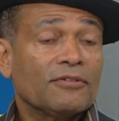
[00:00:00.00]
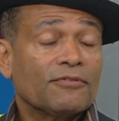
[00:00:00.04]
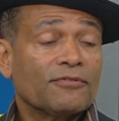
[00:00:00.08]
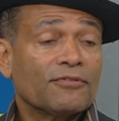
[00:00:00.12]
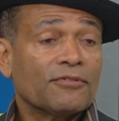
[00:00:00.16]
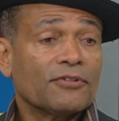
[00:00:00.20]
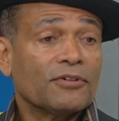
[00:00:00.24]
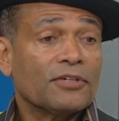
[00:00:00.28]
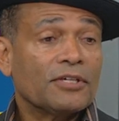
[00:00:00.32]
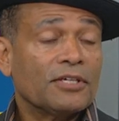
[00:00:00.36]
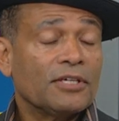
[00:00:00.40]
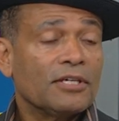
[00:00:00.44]

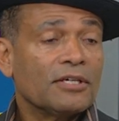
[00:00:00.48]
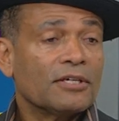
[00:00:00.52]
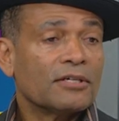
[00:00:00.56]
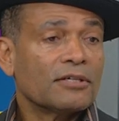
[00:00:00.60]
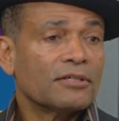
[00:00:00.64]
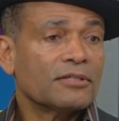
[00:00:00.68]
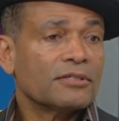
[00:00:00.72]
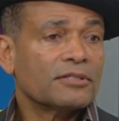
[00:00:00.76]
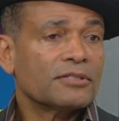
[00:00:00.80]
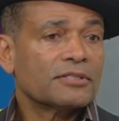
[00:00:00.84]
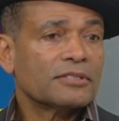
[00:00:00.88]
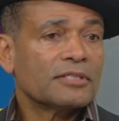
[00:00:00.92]
for
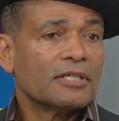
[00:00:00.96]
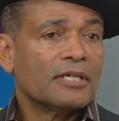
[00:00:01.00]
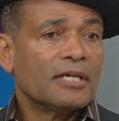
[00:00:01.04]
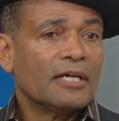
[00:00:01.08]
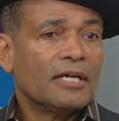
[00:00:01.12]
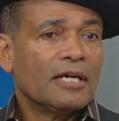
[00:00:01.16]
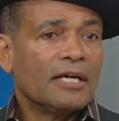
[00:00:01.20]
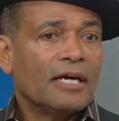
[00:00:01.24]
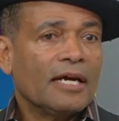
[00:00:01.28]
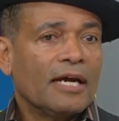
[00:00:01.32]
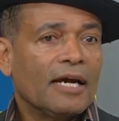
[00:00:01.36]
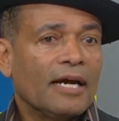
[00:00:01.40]
years,
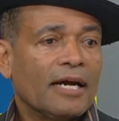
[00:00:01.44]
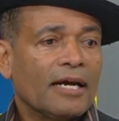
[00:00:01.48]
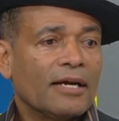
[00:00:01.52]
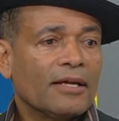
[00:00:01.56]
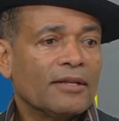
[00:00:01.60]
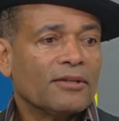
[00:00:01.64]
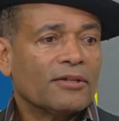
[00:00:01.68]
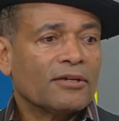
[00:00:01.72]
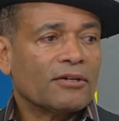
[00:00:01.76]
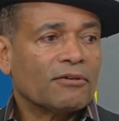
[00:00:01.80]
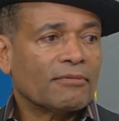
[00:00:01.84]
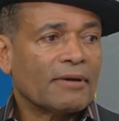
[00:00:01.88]

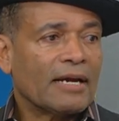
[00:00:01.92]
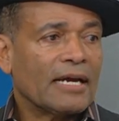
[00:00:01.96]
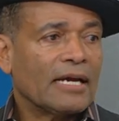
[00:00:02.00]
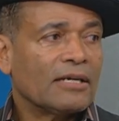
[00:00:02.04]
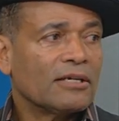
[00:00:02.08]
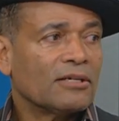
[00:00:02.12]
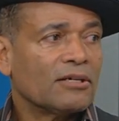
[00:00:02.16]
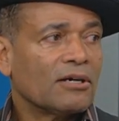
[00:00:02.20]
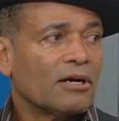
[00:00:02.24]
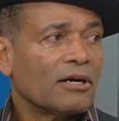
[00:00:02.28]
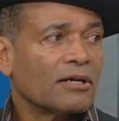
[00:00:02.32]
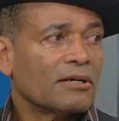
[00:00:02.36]
and the
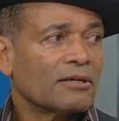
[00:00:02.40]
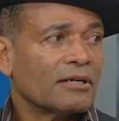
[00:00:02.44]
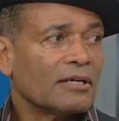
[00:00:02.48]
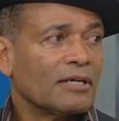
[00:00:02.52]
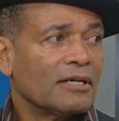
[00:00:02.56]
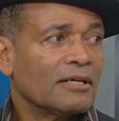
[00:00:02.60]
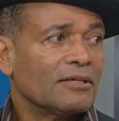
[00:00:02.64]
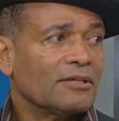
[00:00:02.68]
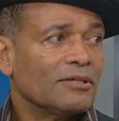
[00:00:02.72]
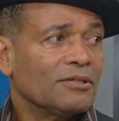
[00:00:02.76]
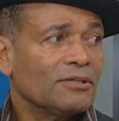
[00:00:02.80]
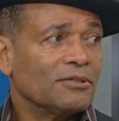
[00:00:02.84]
granddaughter
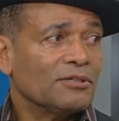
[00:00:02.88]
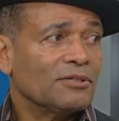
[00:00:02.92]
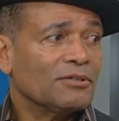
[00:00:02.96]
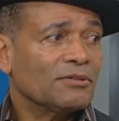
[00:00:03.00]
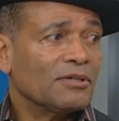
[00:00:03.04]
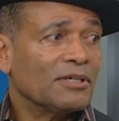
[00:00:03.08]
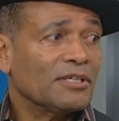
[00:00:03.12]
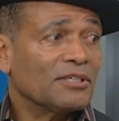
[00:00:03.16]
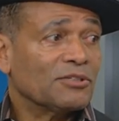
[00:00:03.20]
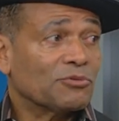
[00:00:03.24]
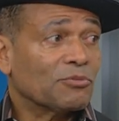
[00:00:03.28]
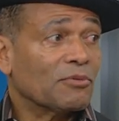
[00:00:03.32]
who
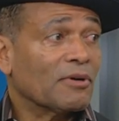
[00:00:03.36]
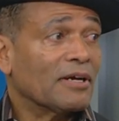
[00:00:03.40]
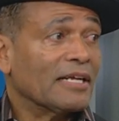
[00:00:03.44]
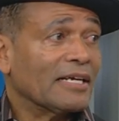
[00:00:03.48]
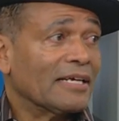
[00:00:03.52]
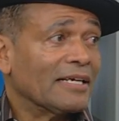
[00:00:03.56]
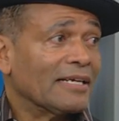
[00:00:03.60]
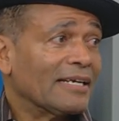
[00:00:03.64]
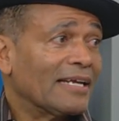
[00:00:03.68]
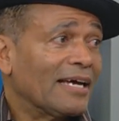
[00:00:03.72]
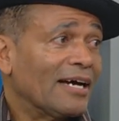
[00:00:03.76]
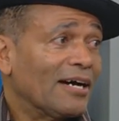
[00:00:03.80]
is
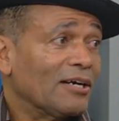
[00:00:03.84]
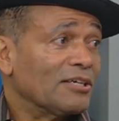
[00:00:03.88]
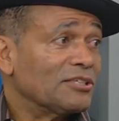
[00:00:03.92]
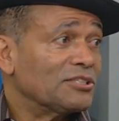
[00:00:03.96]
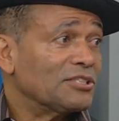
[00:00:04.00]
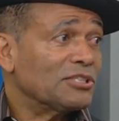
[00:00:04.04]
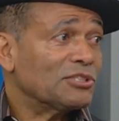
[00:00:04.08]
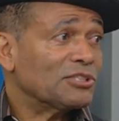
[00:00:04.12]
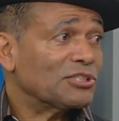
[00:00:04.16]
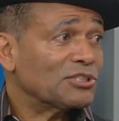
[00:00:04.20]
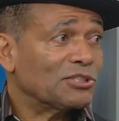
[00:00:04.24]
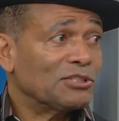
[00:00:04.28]
running it now, and
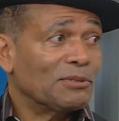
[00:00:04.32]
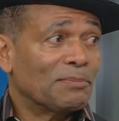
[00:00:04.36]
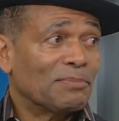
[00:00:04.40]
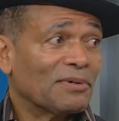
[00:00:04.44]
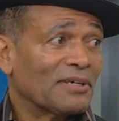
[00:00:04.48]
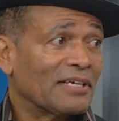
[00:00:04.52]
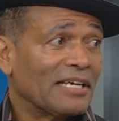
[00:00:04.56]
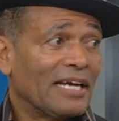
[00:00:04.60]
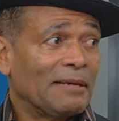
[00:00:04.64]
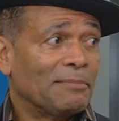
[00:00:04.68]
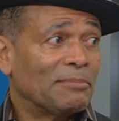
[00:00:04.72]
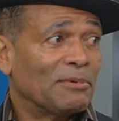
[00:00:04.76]
she's super
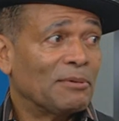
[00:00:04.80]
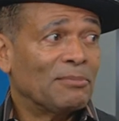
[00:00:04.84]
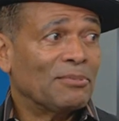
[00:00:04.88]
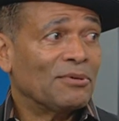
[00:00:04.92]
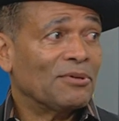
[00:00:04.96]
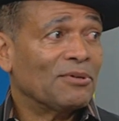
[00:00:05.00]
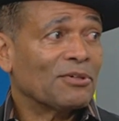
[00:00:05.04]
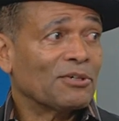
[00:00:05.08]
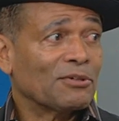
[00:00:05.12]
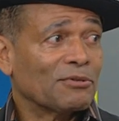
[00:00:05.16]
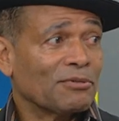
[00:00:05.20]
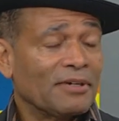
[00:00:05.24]

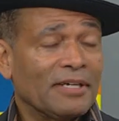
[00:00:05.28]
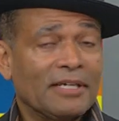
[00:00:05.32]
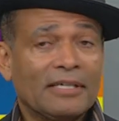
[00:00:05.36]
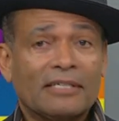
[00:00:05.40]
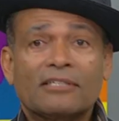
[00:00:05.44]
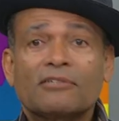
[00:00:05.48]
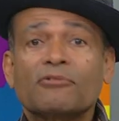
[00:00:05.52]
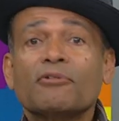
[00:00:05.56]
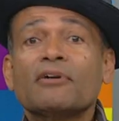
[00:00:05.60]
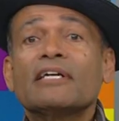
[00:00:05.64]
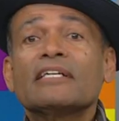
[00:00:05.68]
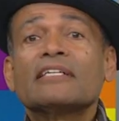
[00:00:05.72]
capable. Cree,
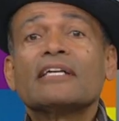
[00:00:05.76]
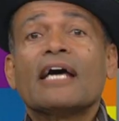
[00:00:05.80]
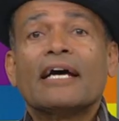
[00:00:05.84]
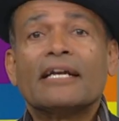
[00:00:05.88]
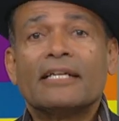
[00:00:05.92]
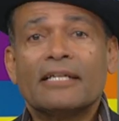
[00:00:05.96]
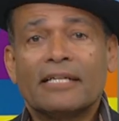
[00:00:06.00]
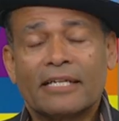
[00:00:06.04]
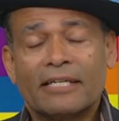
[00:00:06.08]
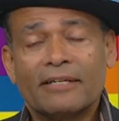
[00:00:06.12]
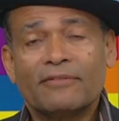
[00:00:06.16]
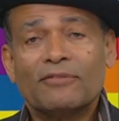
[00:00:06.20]
Cree, I
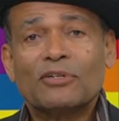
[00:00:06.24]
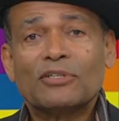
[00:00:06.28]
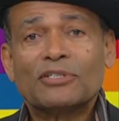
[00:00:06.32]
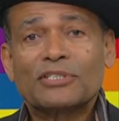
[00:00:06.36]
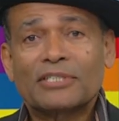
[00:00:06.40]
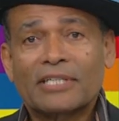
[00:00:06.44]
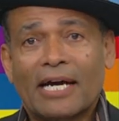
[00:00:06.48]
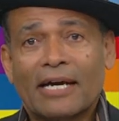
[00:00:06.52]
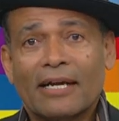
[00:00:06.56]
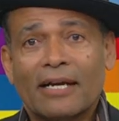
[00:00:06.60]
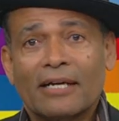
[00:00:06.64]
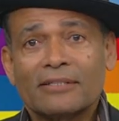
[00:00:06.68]
did give you a
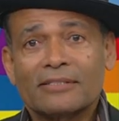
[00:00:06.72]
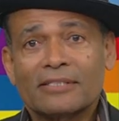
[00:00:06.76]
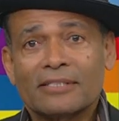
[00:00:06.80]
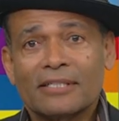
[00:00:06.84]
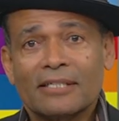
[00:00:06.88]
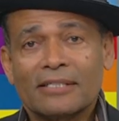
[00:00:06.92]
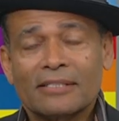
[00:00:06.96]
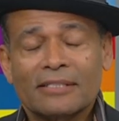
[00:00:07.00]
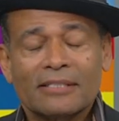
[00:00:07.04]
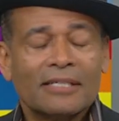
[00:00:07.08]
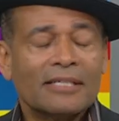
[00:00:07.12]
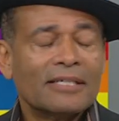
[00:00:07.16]
shout out,
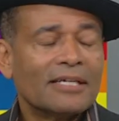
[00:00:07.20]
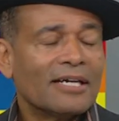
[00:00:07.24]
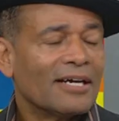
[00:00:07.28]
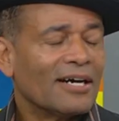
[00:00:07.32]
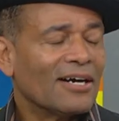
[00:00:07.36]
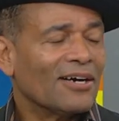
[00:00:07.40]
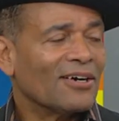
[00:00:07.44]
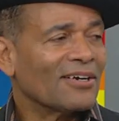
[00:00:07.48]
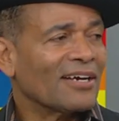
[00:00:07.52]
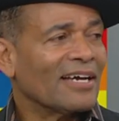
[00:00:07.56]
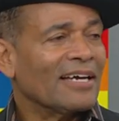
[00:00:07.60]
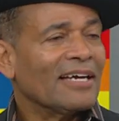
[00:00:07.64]
sis.
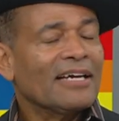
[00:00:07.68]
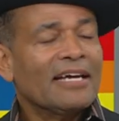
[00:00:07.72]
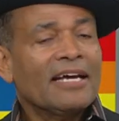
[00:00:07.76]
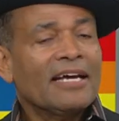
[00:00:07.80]
Okay,